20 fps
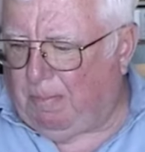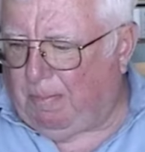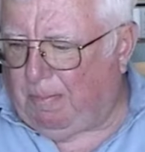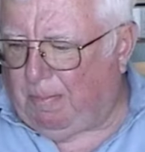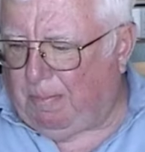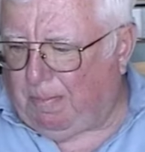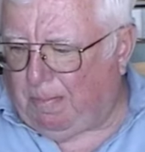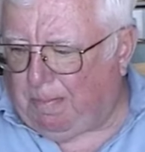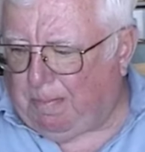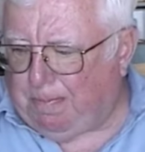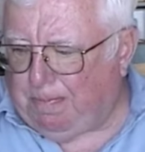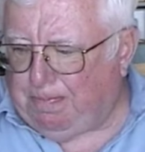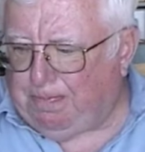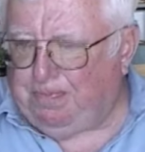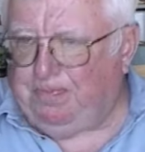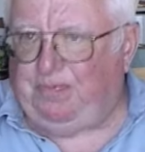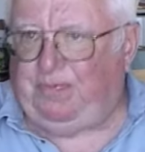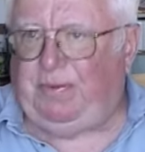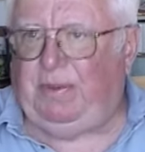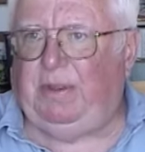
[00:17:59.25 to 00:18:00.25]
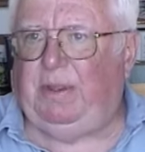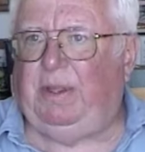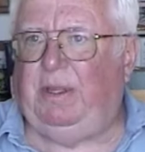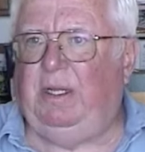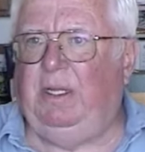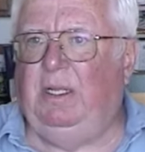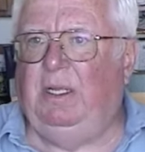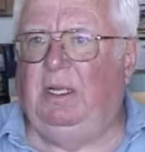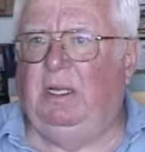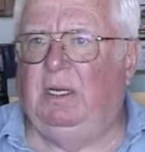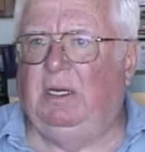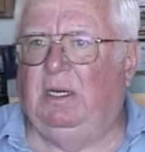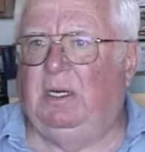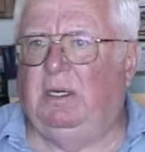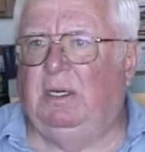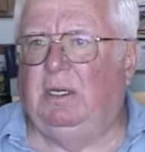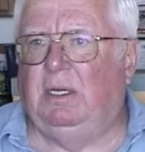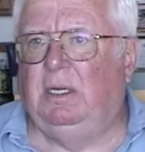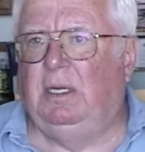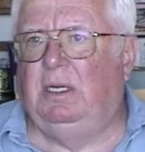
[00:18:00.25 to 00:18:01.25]
when you got out, wh- where did
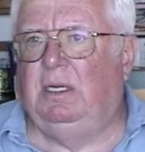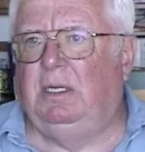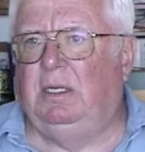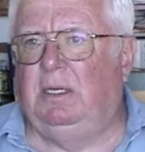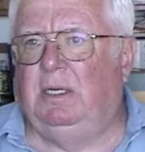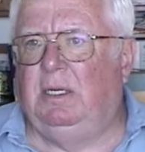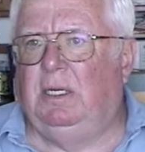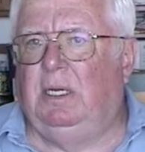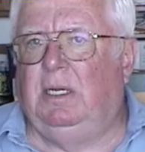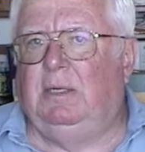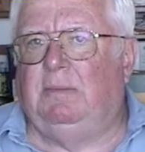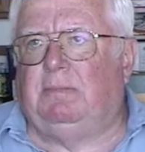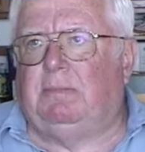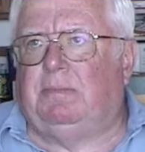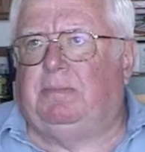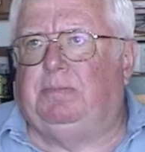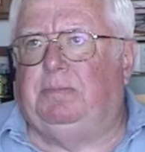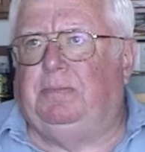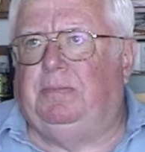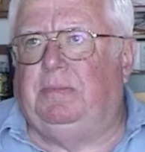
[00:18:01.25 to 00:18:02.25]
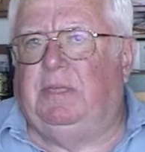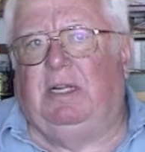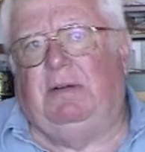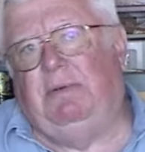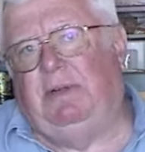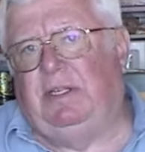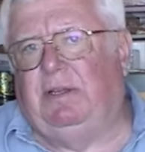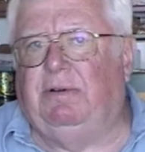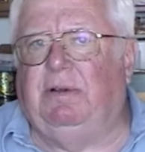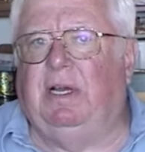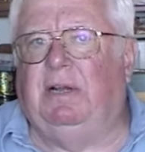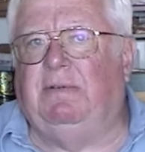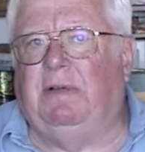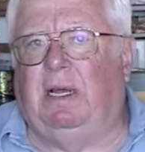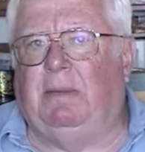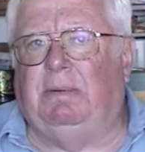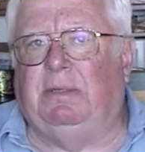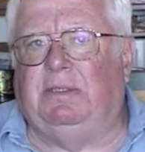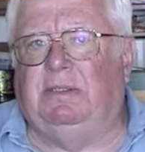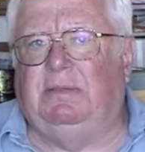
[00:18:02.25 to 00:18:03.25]
you where did you come to then? Then I went to
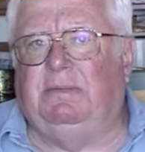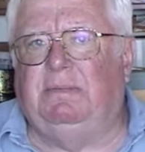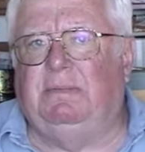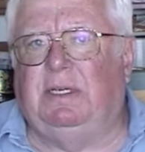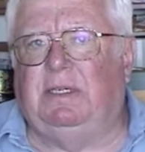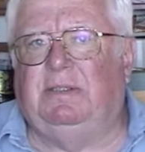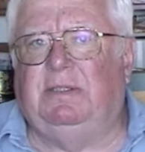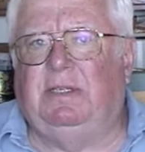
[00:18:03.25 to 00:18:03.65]
Grand Rapids.